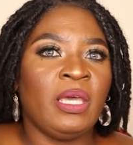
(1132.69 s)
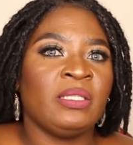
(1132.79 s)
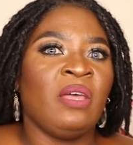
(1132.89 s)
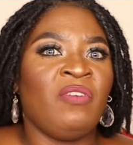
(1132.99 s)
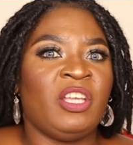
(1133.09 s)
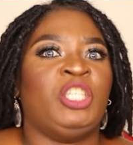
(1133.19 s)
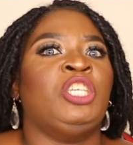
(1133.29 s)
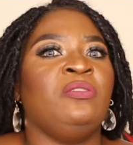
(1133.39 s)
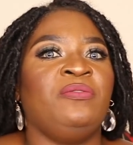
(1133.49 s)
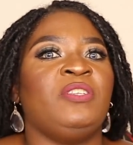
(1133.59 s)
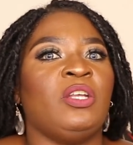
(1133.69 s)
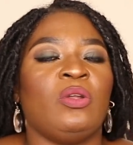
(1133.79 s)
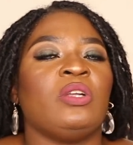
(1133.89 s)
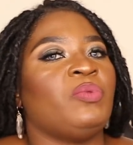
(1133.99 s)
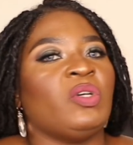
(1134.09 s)
yes, I've achieved a
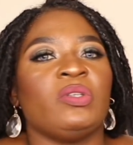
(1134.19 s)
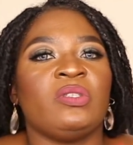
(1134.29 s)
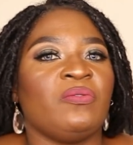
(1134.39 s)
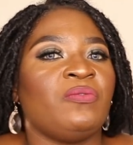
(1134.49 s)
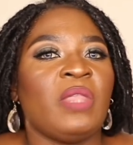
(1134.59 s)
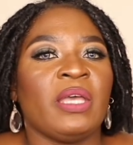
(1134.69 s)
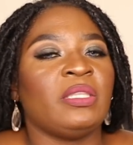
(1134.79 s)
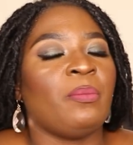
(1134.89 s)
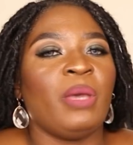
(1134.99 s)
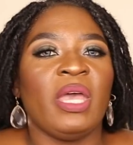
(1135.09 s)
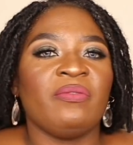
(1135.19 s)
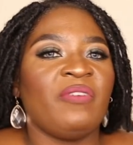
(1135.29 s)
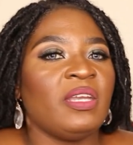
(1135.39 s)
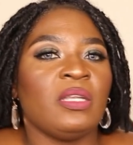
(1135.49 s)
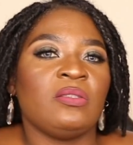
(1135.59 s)
lot because of, like, the bank
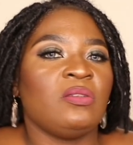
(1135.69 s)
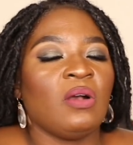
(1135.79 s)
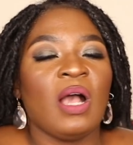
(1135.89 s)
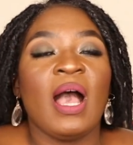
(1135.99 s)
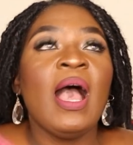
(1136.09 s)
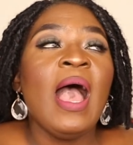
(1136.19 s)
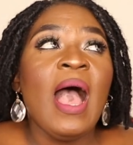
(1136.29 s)
financed your car.